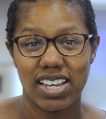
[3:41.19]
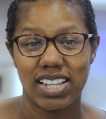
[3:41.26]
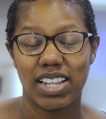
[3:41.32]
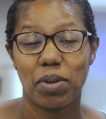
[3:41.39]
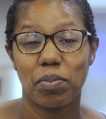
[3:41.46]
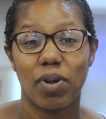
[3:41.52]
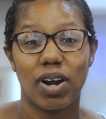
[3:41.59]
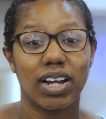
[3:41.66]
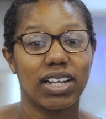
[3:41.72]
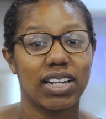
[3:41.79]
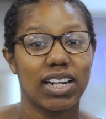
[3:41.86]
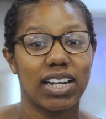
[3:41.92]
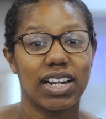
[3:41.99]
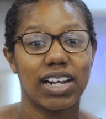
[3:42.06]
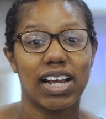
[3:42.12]
They
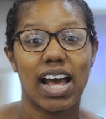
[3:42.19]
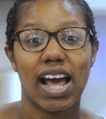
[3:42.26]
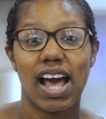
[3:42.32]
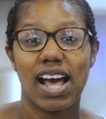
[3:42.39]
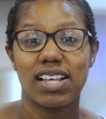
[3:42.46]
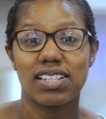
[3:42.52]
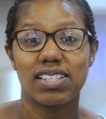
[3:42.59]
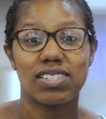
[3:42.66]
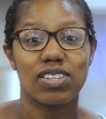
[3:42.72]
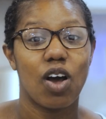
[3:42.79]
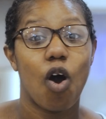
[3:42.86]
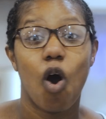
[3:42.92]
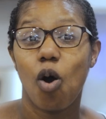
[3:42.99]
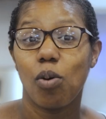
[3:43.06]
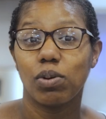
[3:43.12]
marketed it as
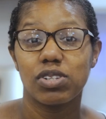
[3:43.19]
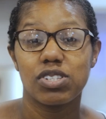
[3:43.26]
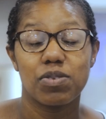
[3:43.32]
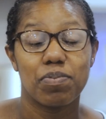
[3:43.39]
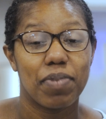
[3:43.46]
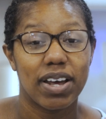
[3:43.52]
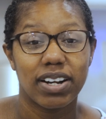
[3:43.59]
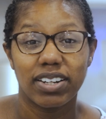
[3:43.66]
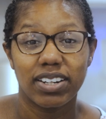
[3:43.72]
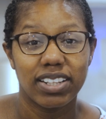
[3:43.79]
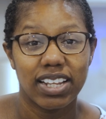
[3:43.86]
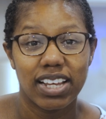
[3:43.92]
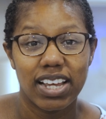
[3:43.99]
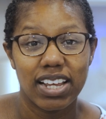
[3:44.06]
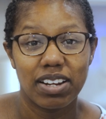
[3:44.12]
almost better
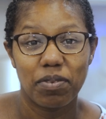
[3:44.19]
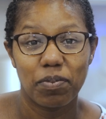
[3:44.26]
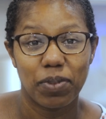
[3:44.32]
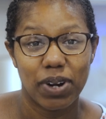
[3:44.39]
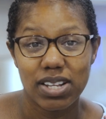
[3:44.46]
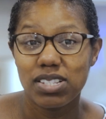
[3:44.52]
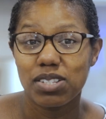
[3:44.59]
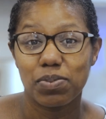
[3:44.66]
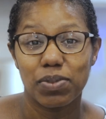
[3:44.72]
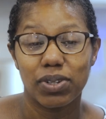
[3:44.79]
than breast